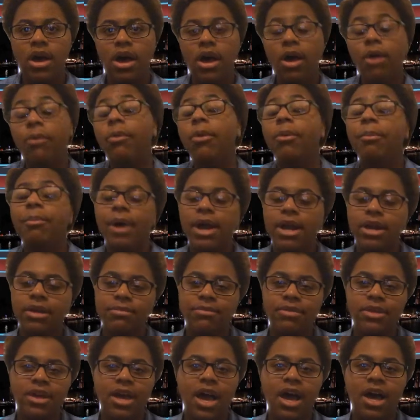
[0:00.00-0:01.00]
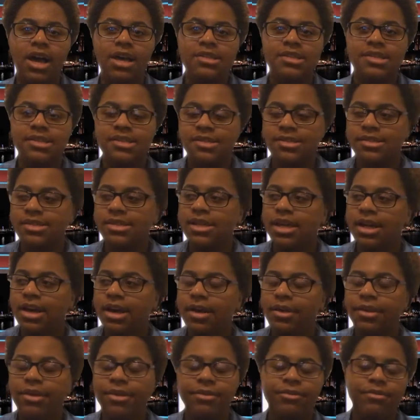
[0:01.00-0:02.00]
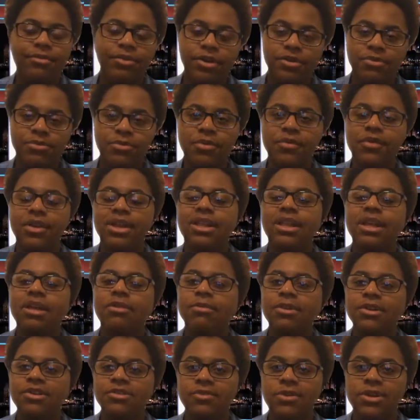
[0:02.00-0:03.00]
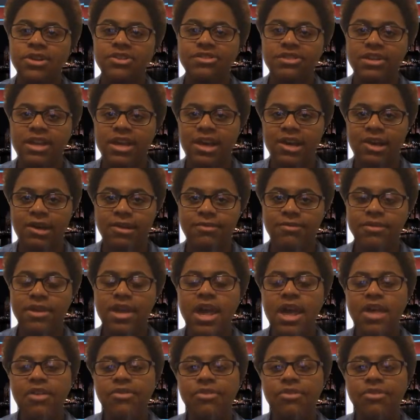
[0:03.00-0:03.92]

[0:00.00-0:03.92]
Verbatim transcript: Uh, well, Battle of the Gods is the uh, first movie, then Resurrection F.